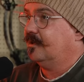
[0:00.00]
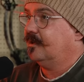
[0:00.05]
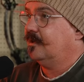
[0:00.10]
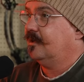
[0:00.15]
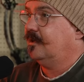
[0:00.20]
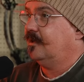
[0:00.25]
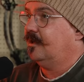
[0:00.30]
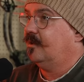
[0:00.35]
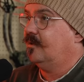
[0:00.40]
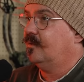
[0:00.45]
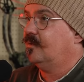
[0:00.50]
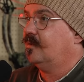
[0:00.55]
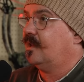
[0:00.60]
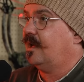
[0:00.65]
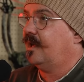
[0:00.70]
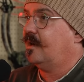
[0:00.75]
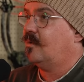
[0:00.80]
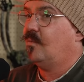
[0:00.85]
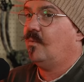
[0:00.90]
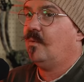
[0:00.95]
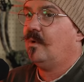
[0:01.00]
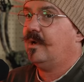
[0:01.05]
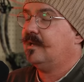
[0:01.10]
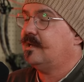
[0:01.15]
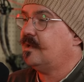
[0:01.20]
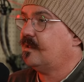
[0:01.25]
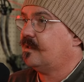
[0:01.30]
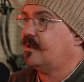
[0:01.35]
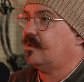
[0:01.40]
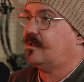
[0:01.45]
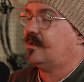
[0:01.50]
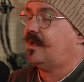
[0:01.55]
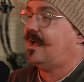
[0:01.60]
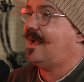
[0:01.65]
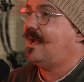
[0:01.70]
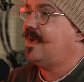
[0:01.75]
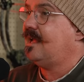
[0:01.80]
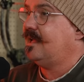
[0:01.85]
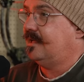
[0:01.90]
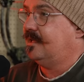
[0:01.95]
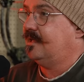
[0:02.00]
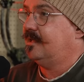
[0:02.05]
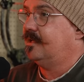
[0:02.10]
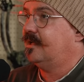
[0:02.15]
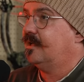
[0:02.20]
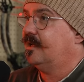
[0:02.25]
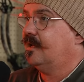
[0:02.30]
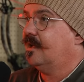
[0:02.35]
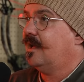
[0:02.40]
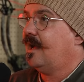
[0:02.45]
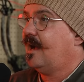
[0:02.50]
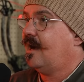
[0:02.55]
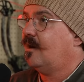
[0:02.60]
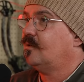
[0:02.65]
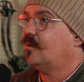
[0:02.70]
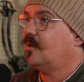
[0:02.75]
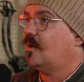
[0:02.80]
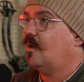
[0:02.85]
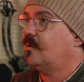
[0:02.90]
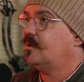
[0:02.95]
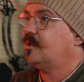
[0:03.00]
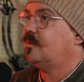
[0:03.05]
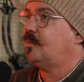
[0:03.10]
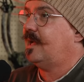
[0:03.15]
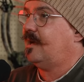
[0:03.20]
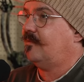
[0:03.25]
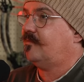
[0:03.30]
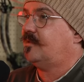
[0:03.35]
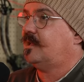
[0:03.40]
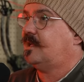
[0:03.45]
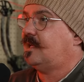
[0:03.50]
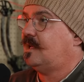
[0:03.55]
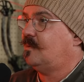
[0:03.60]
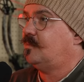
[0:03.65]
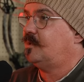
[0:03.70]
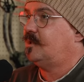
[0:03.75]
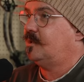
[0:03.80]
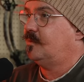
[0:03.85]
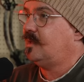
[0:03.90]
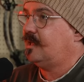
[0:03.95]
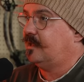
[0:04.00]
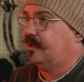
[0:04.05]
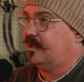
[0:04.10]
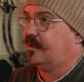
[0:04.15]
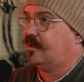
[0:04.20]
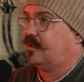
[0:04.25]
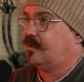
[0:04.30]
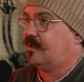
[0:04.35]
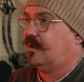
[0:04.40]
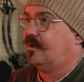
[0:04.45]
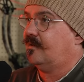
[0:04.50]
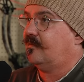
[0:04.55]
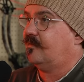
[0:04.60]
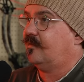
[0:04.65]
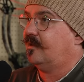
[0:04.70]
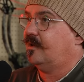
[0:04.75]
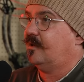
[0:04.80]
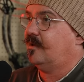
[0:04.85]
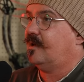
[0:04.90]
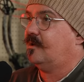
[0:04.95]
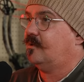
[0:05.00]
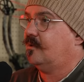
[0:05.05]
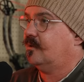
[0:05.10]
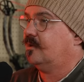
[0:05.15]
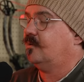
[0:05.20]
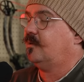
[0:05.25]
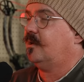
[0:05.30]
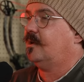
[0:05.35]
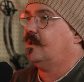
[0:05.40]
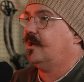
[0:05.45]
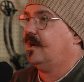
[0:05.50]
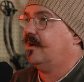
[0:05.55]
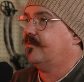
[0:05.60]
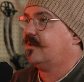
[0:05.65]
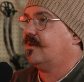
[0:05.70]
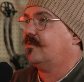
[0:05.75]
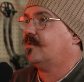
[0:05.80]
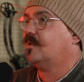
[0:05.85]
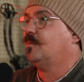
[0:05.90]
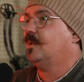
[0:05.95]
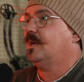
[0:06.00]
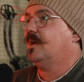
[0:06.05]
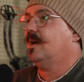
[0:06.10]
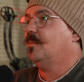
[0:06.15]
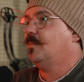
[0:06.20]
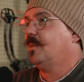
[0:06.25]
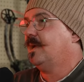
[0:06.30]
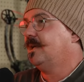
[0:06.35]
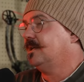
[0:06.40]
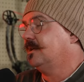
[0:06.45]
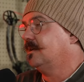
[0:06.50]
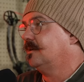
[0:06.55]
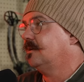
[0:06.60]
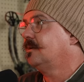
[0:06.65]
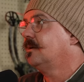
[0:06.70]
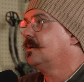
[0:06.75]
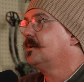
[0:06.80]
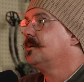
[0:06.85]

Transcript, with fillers: You know, like when does this end? How long do we have to keep doing this stuff? You know, how long do our lives have to be upended?